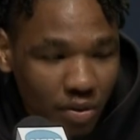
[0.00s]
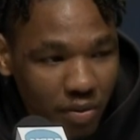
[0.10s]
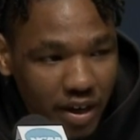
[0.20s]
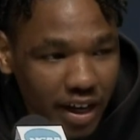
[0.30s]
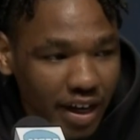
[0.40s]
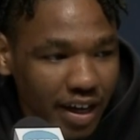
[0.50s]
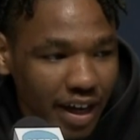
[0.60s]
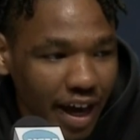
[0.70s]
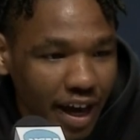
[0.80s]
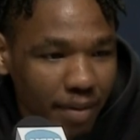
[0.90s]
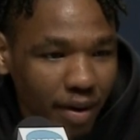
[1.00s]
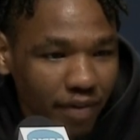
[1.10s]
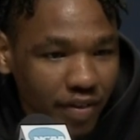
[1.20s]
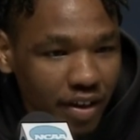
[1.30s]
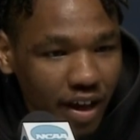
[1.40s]
when we get in the game, I
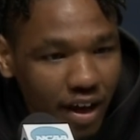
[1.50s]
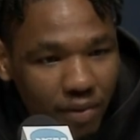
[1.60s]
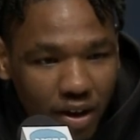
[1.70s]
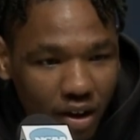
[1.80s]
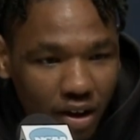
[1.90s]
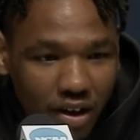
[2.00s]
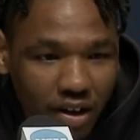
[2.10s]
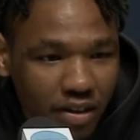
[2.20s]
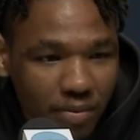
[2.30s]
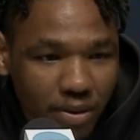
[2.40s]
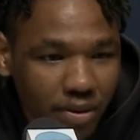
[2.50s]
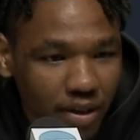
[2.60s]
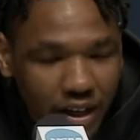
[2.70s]
feel like we all comfortable